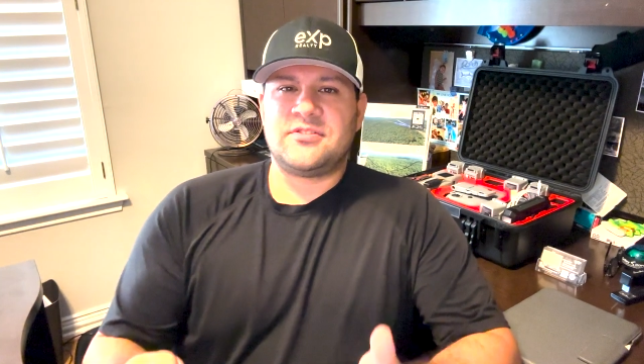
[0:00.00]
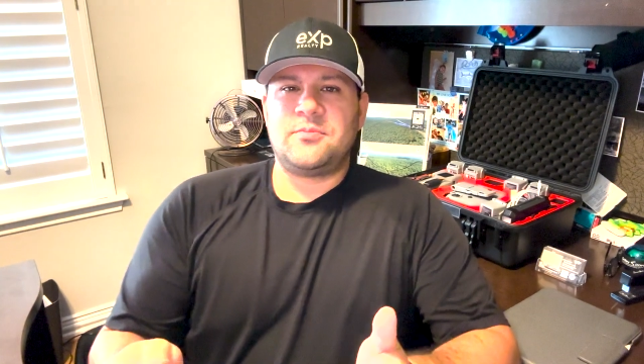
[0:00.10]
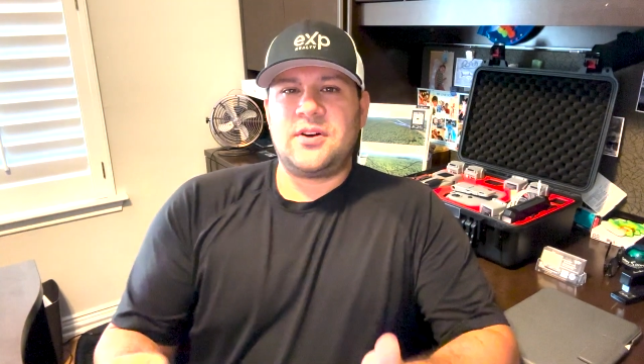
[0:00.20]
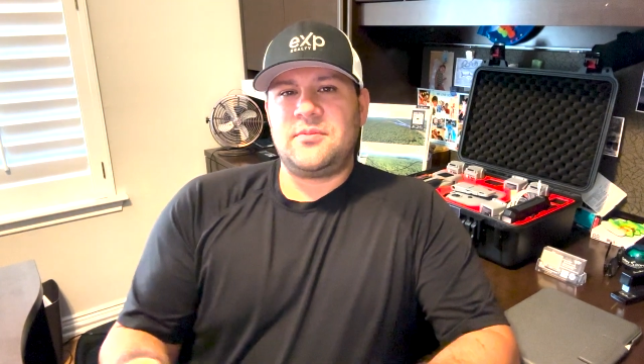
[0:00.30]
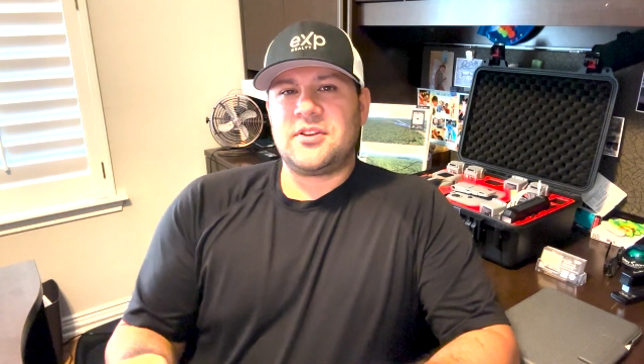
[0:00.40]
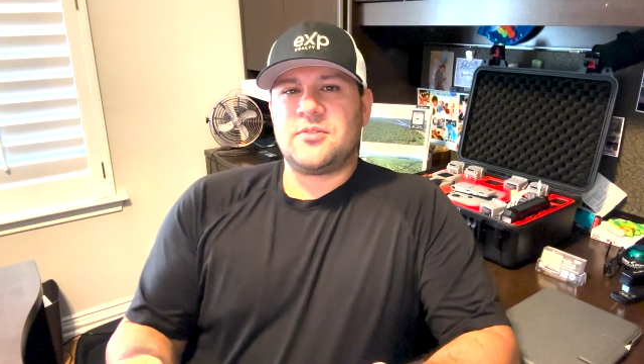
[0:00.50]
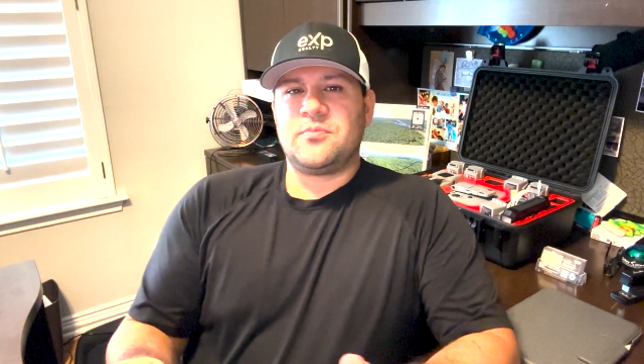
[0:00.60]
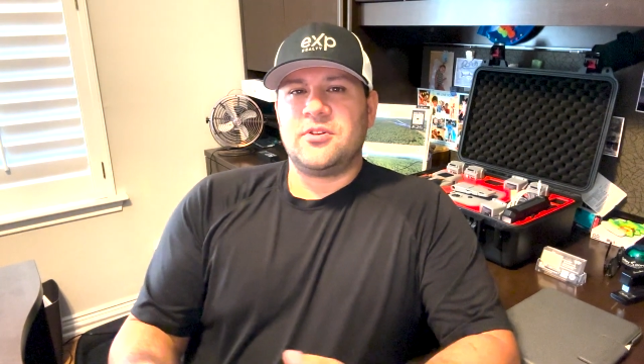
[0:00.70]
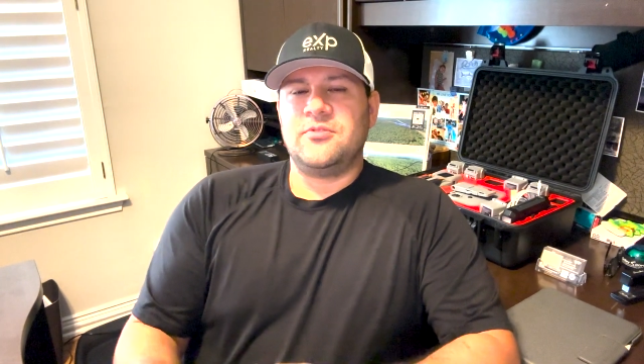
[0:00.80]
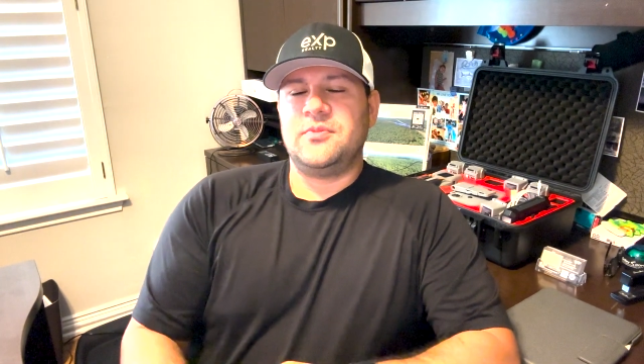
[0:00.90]
so public
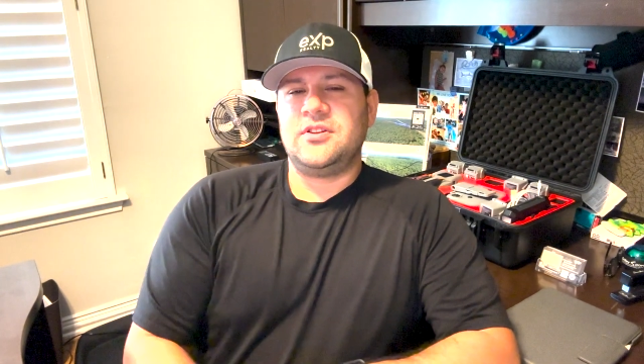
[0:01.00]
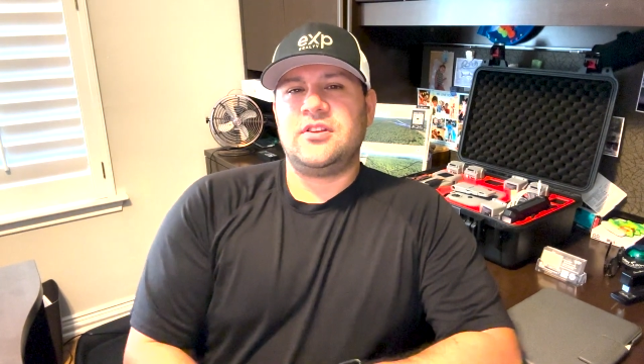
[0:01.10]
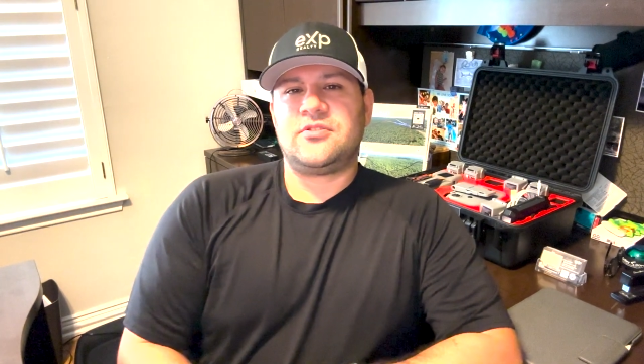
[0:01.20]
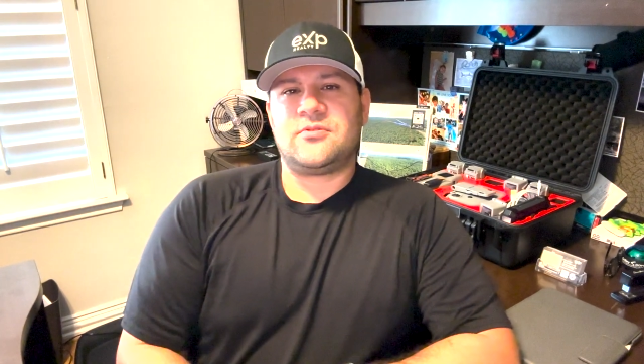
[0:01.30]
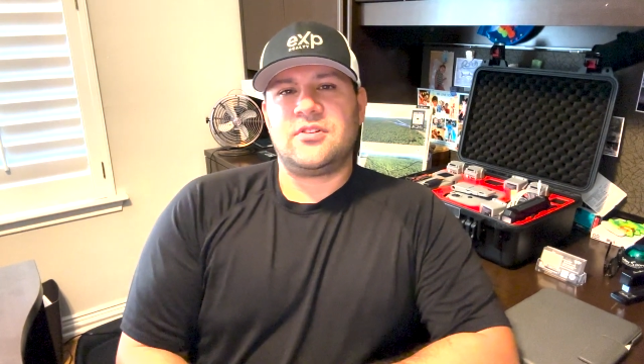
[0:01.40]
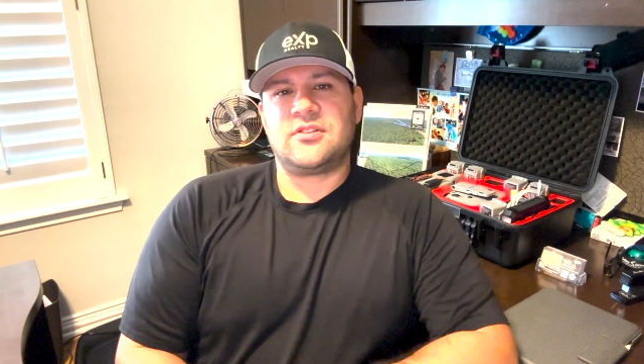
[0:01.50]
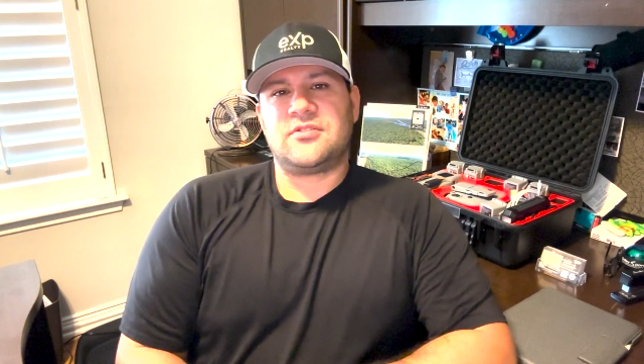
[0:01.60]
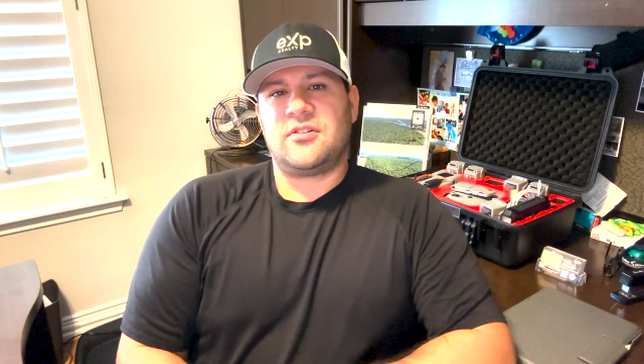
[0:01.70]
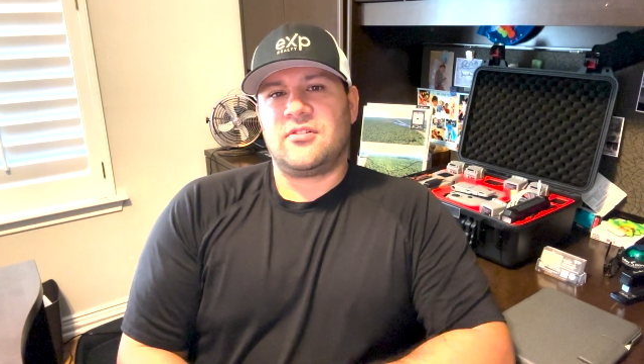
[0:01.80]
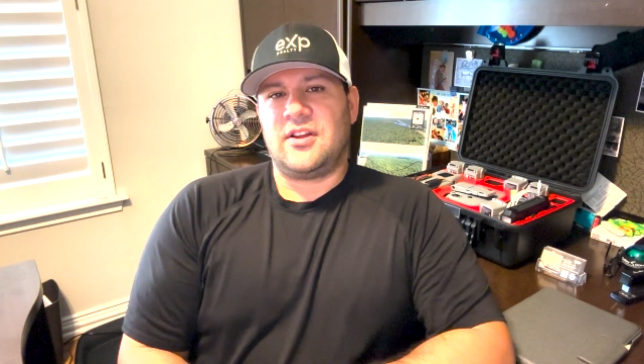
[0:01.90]
improvement
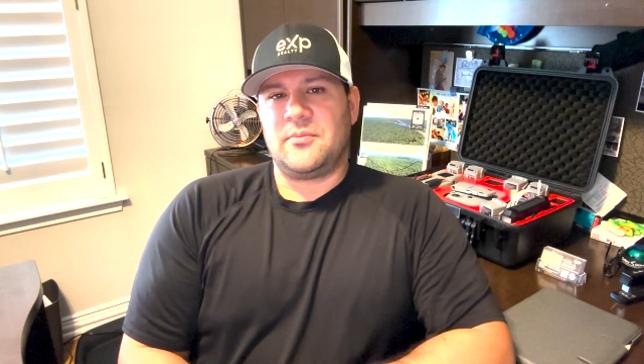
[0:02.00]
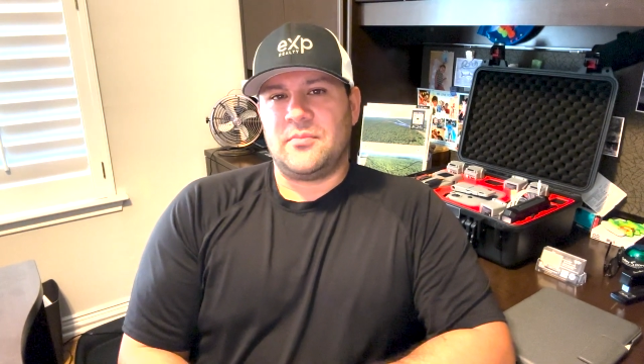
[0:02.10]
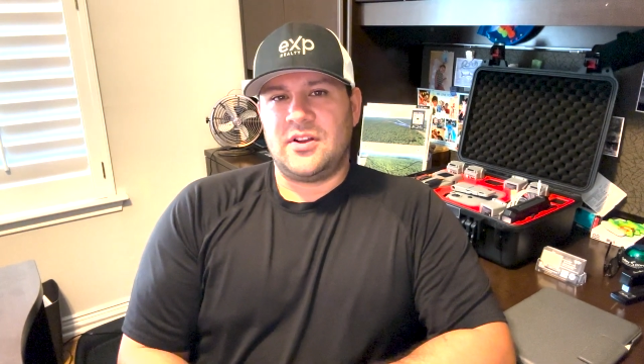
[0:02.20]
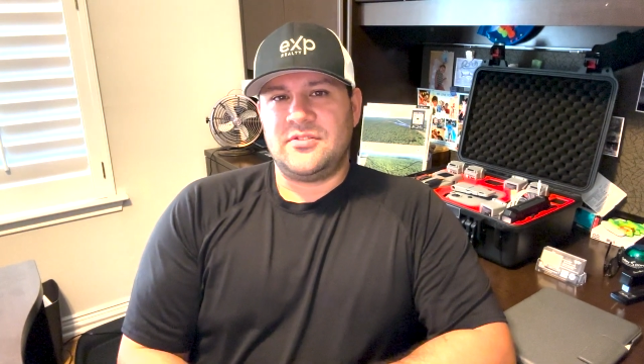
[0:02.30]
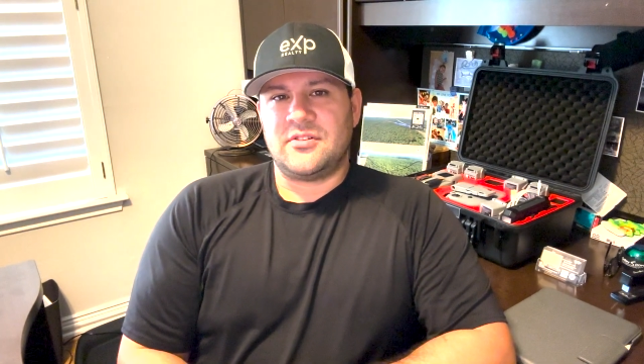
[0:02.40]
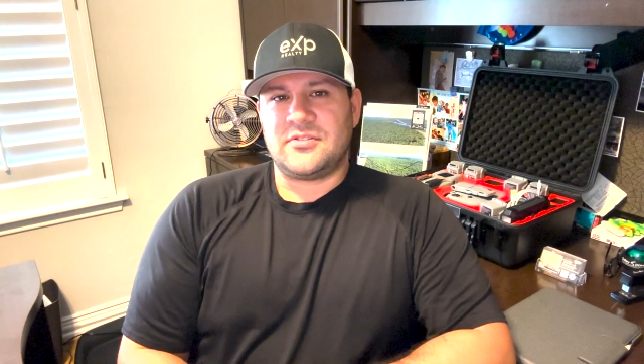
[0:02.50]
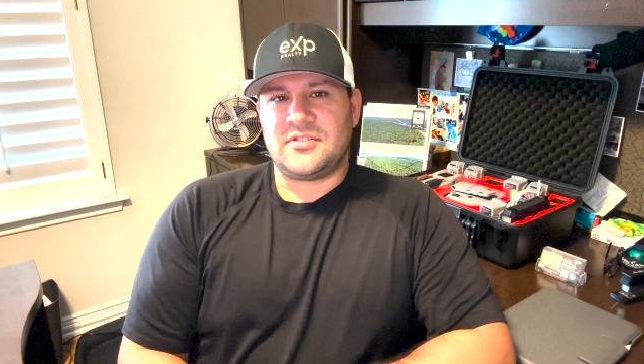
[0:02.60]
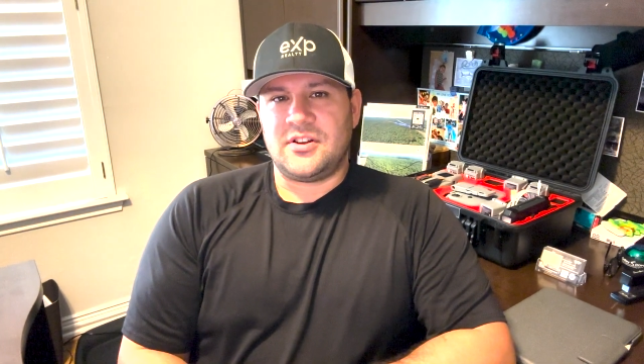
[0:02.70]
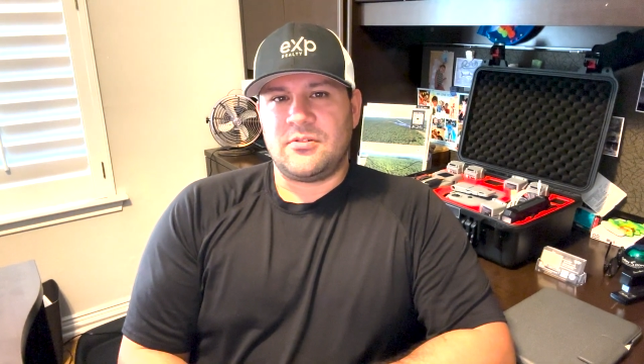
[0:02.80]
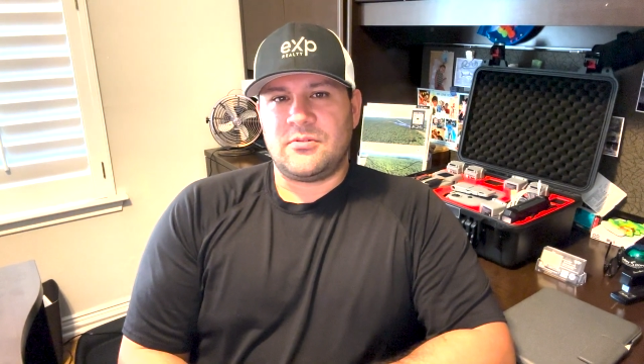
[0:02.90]
districts are like MUDs on
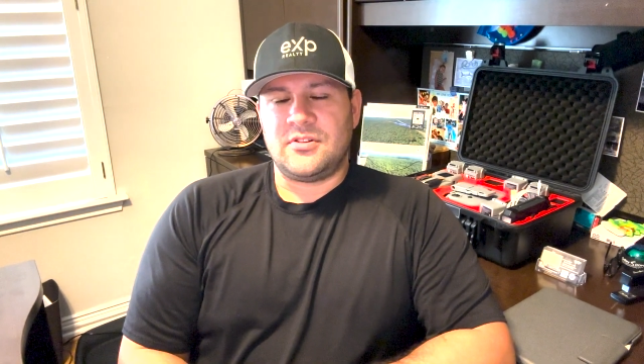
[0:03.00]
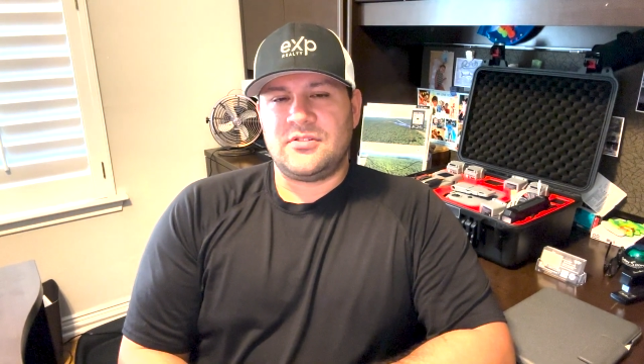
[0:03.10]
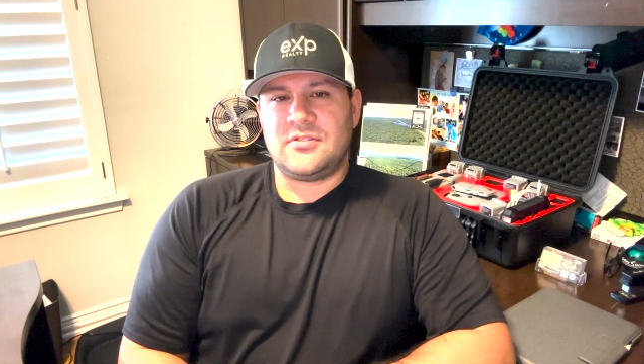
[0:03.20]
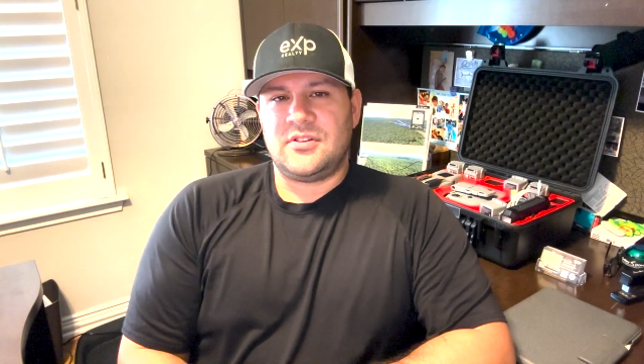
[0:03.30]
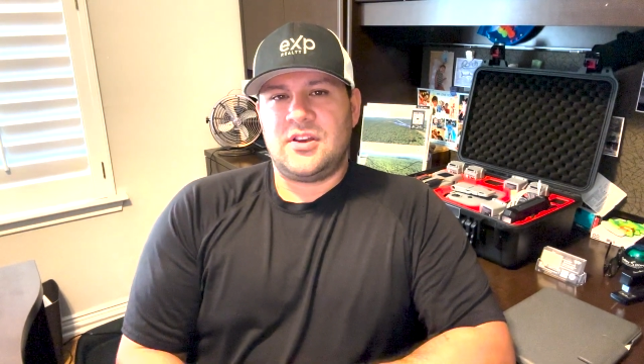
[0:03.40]
steroids.